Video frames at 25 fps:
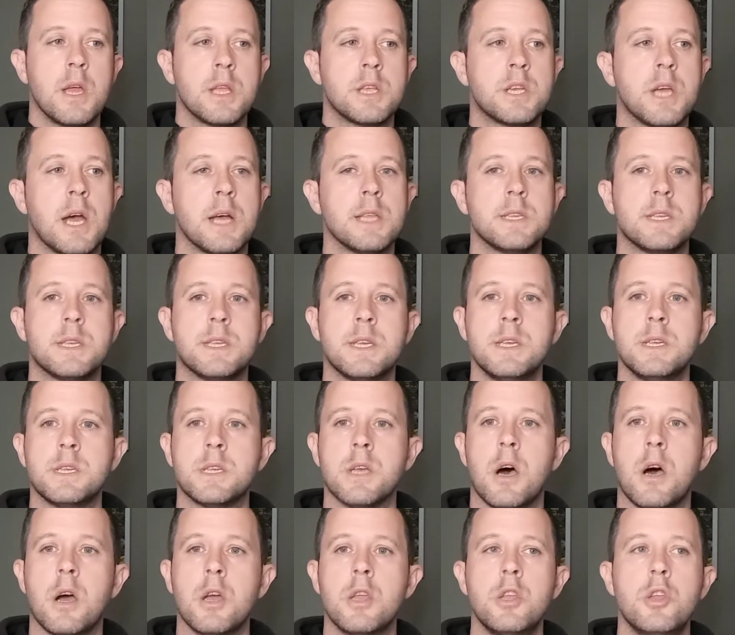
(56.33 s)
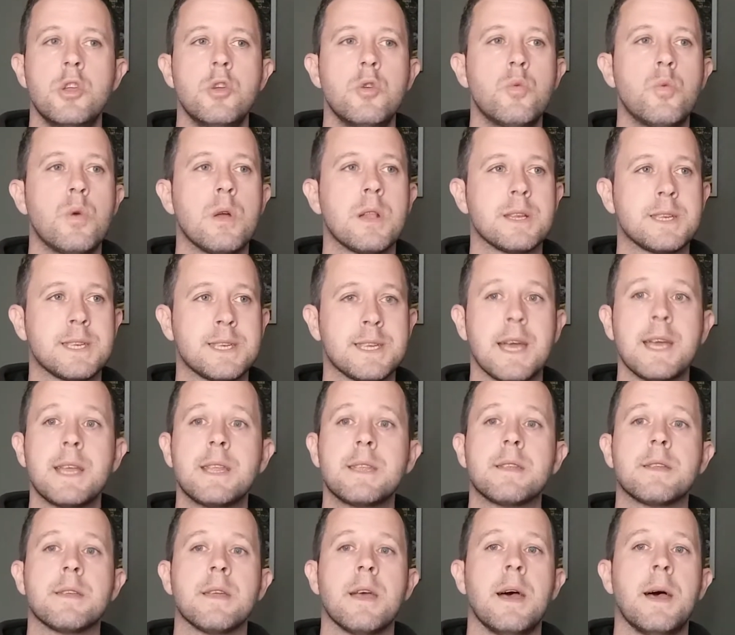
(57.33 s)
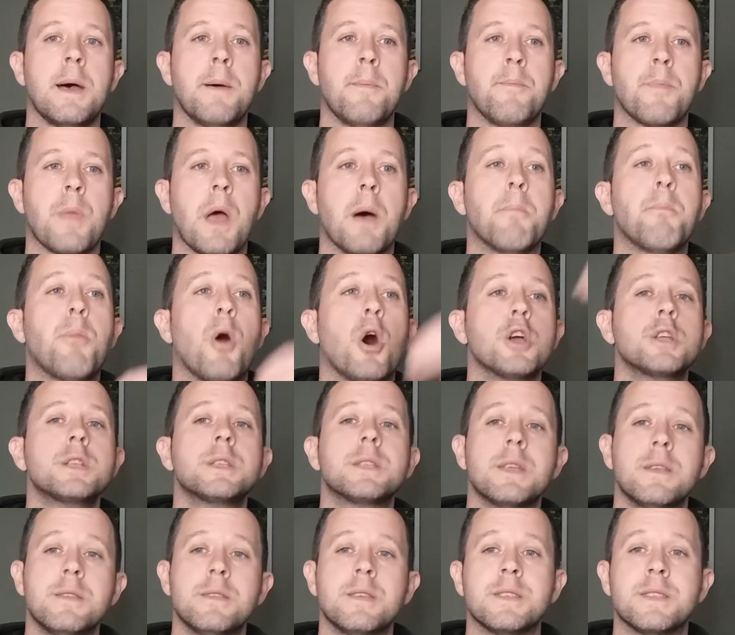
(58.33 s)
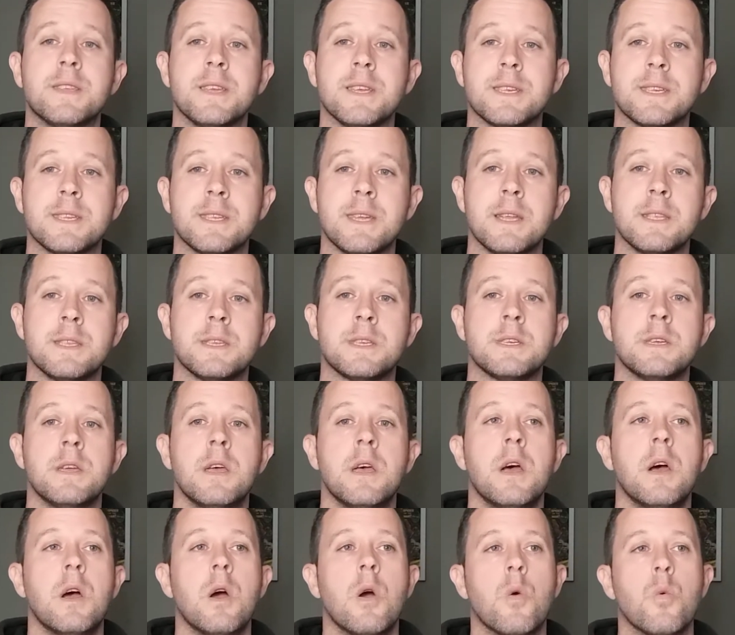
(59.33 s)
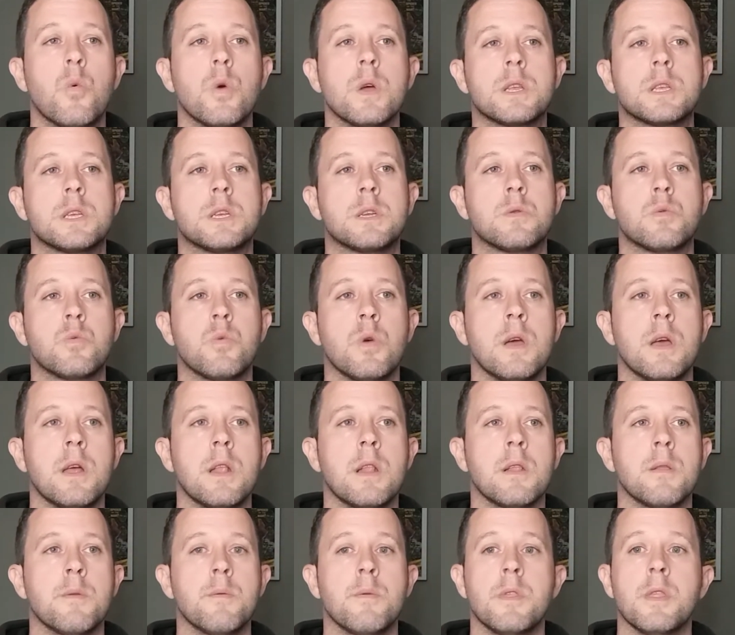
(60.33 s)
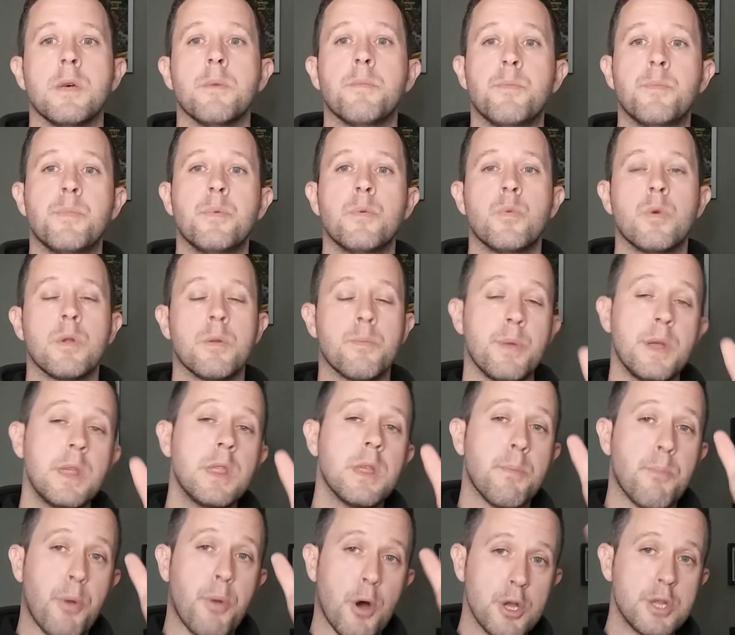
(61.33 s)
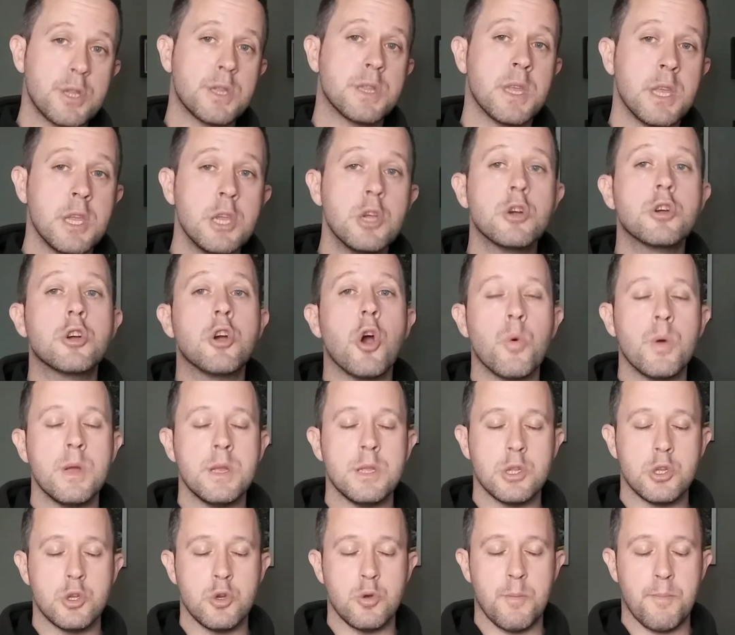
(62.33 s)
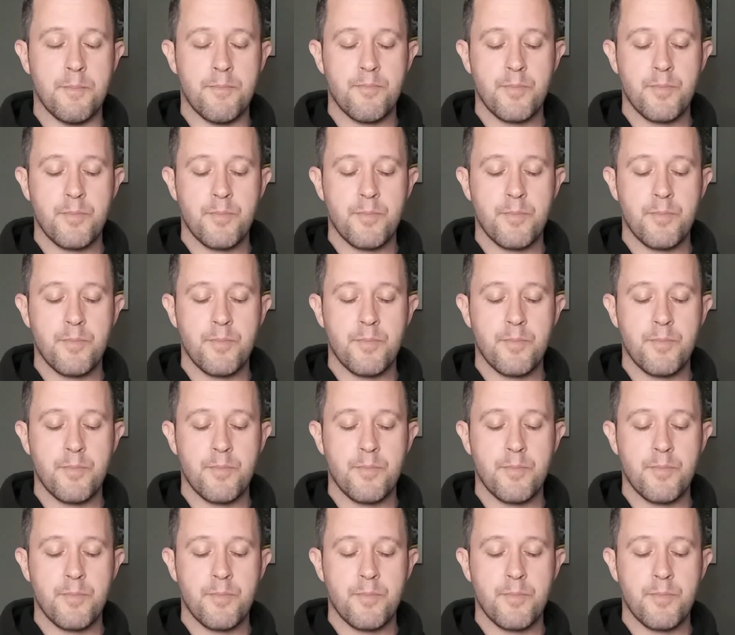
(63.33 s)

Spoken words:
Chances are you will sight a point in the distance which will be the point that you're going to.